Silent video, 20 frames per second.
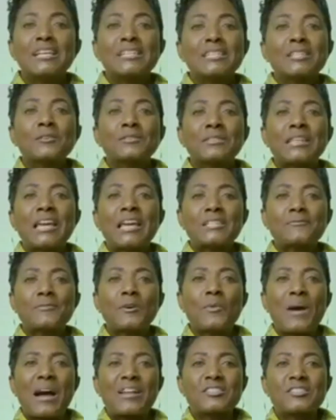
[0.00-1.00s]
So thanks
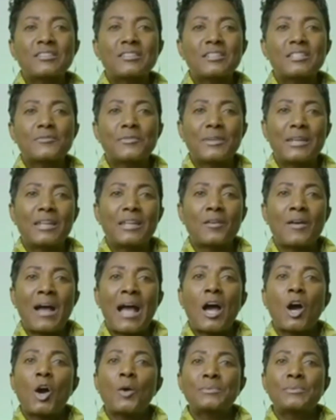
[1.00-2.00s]
for watching this video.
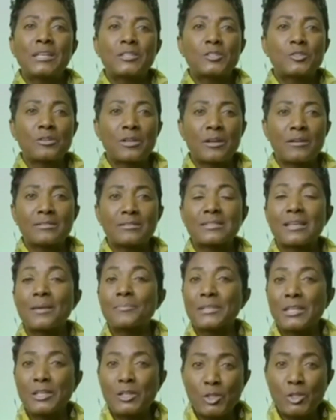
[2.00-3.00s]
I hope that you learned
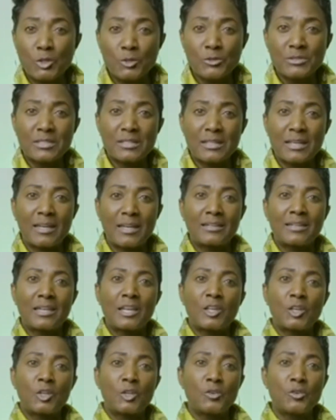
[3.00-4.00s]
something new today
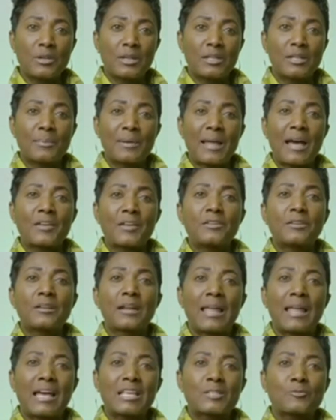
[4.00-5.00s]
that you can apply in your
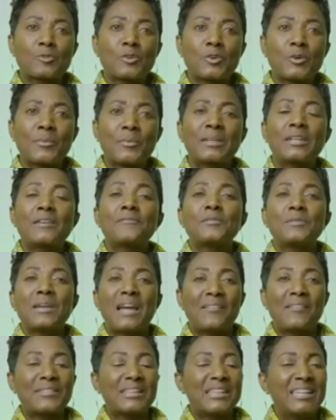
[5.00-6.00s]
classroom. And if you
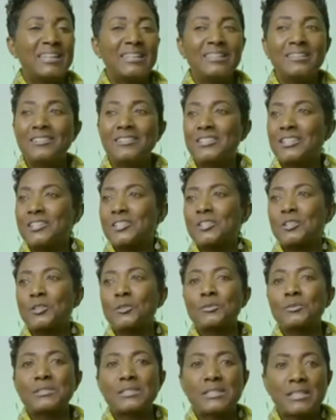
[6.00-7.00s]
have any
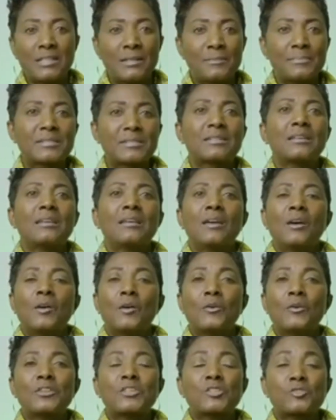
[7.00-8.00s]
additional tips
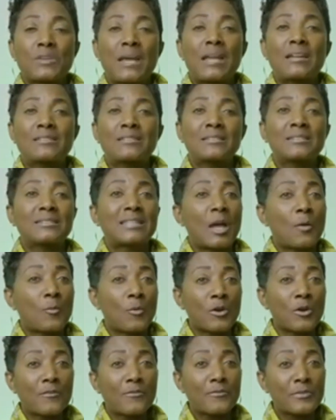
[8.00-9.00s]
or strategies that
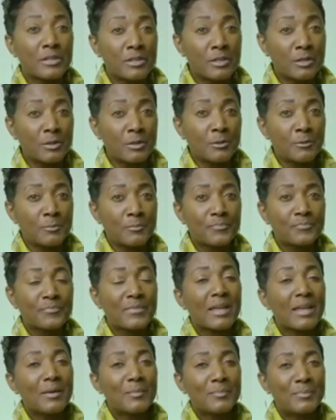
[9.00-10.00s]
work for you,
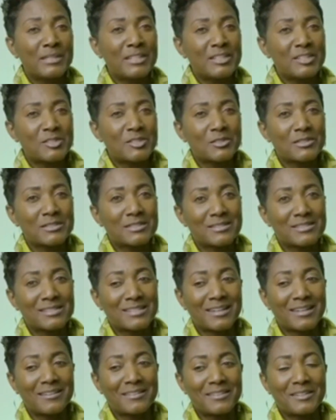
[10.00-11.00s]
be sure to
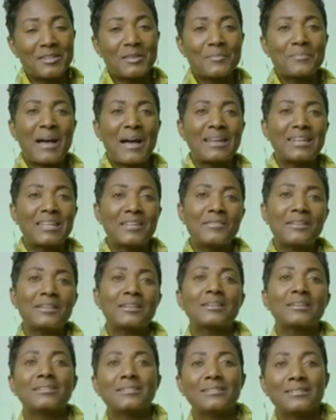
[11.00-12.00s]
share them by leaving
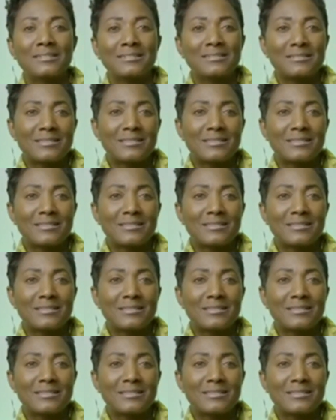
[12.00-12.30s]
a